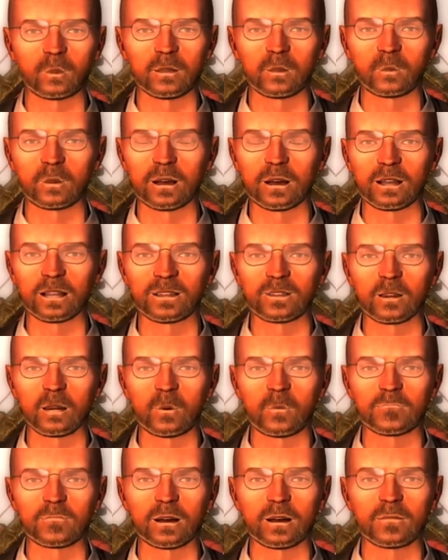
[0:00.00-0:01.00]
in a suit. No
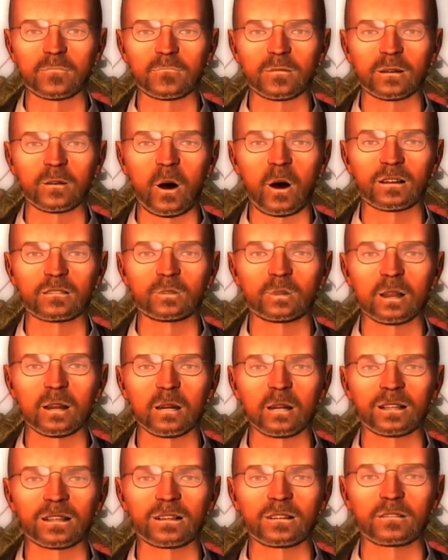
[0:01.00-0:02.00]
good, more, good. My good
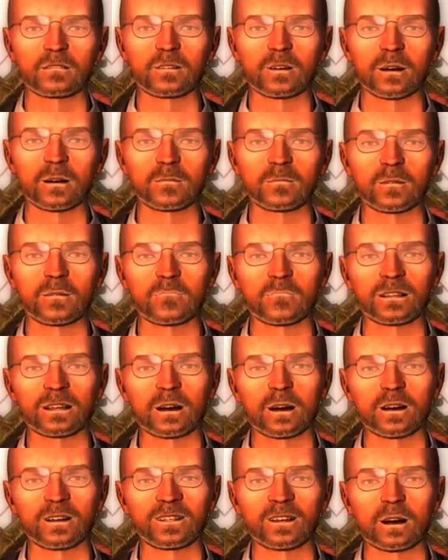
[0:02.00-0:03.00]
friend, for I am
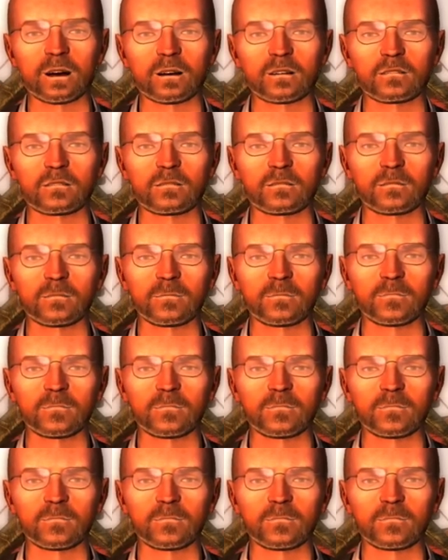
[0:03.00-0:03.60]
Doc Hoff,